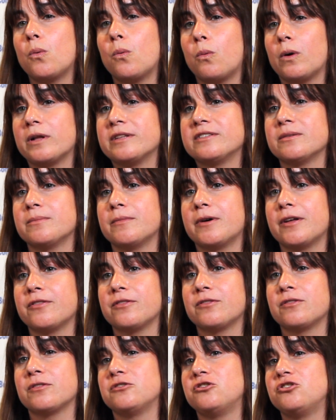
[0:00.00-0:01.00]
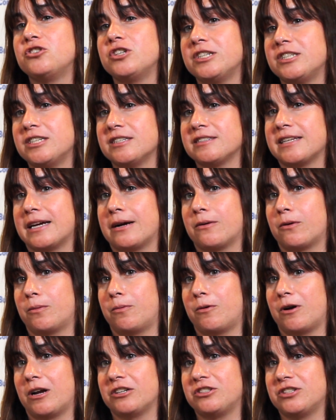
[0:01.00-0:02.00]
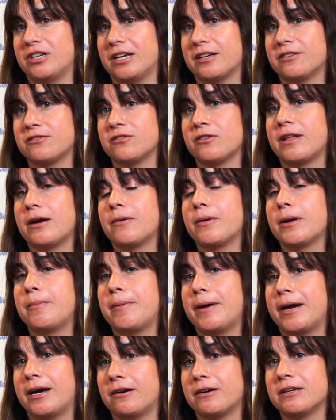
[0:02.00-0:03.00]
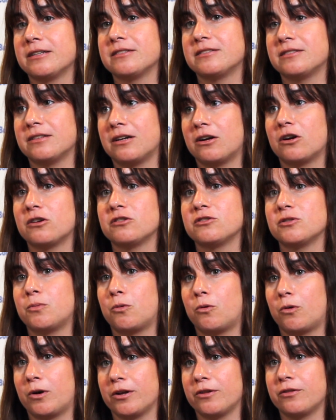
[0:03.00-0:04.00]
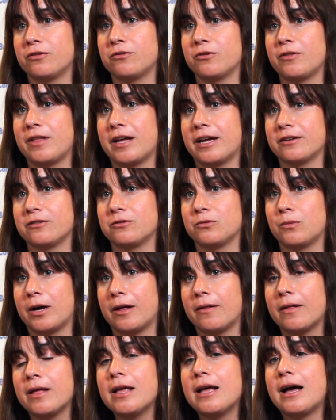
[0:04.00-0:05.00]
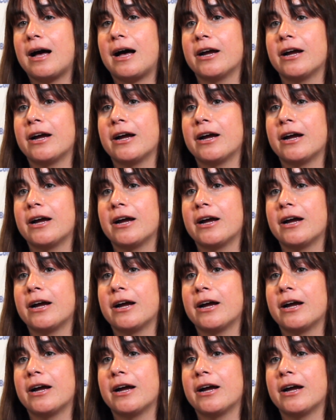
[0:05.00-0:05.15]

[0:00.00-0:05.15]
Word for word: once a month Genius Hour project, so that way parents are supported through that as well.